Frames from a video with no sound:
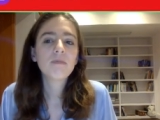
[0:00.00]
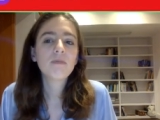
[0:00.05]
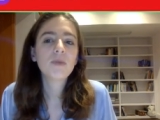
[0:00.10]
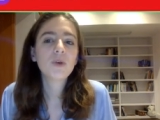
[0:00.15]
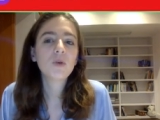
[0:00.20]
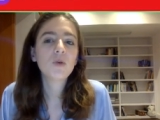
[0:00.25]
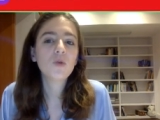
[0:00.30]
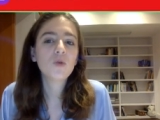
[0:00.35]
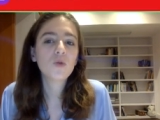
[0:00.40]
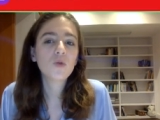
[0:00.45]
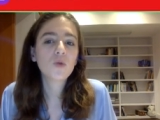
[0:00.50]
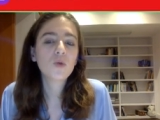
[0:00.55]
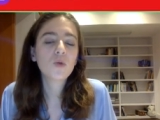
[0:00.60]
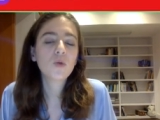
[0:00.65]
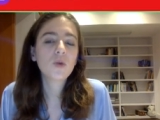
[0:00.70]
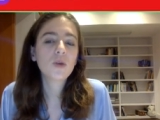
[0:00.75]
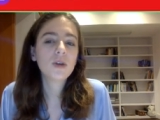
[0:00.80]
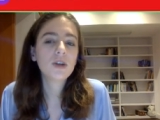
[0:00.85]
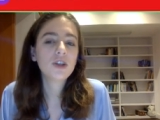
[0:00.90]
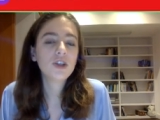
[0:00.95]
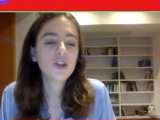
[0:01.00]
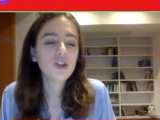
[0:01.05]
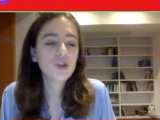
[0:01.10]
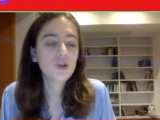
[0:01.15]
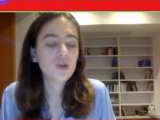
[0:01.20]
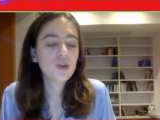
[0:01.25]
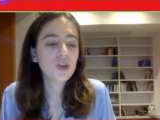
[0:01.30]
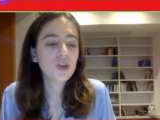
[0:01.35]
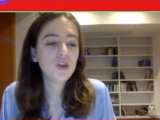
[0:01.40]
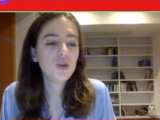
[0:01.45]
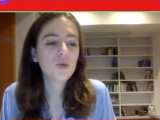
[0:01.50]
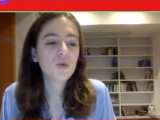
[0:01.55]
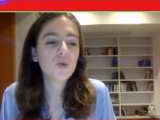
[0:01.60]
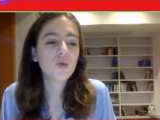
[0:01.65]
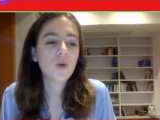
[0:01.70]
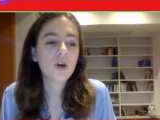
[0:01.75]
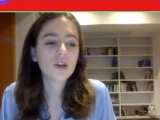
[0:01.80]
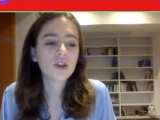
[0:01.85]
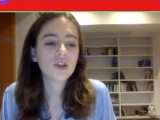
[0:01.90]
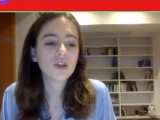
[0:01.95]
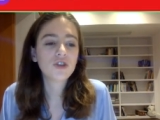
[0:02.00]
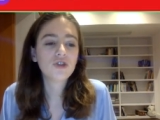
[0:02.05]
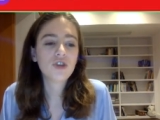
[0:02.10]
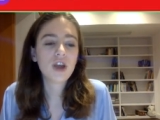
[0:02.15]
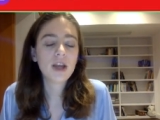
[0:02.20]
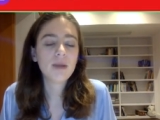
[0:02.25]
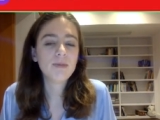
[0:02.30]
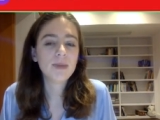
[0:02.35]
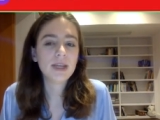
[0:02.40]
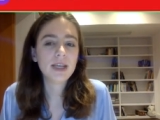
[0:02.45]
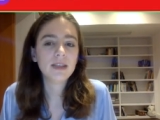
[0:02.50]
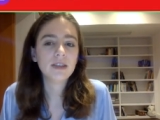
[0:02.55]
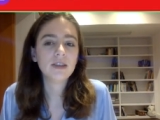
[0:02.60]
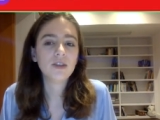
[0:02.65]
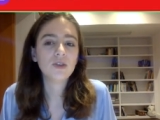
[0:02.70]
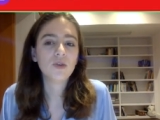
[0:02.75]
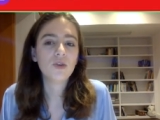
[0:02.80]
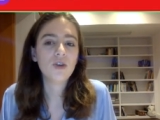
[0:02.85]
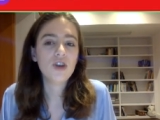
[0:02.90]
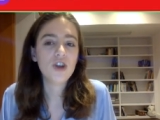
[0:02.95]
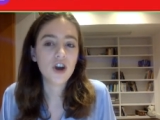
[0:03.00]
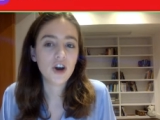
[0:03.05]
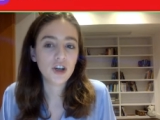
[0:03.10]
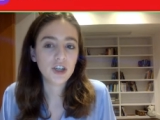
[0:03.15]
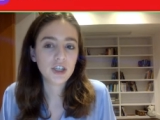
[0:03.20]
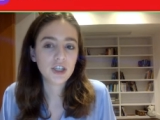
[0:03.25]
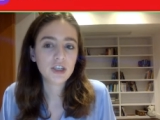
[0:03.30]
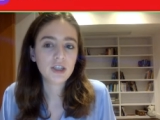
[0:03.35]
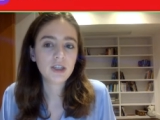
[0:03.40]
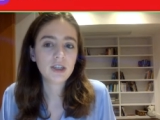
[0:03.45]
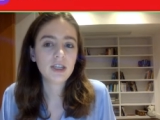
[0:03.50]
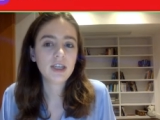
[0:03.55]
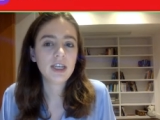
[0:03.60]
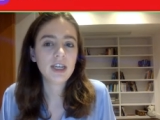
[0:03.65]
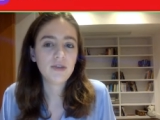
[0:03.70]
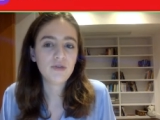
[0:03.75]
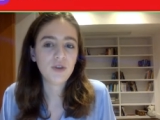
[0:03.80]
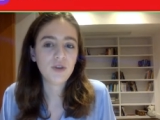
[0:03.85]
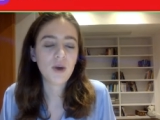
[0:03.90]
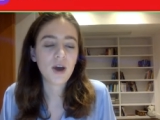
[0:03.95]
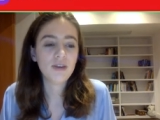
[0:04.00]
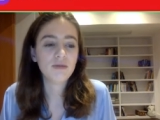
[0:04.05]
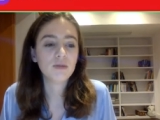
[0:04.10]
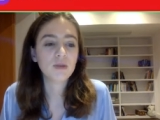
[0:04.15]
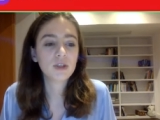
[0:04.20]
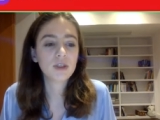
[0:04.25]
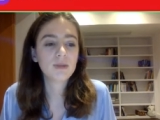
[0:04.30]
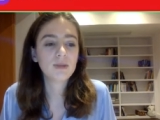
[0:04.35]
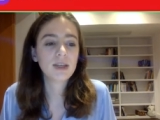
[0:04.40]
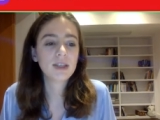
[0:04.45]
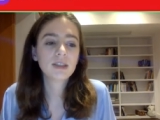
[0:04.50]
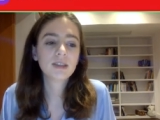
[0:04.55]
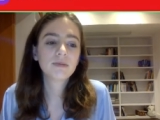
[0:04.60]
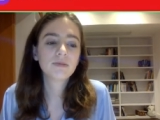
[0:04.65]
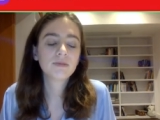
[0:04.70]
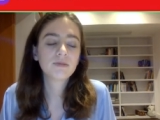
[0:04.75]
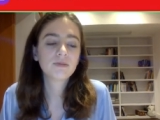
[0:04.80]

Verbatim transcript: But do you think you would want to trade pieces or not if you have more space?